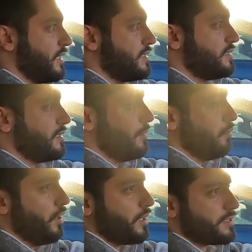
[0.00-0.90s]
It
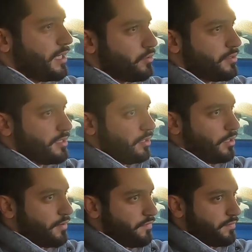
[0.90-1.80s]
blocks out a
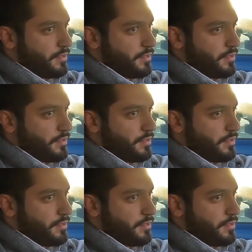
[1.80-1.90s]
lot of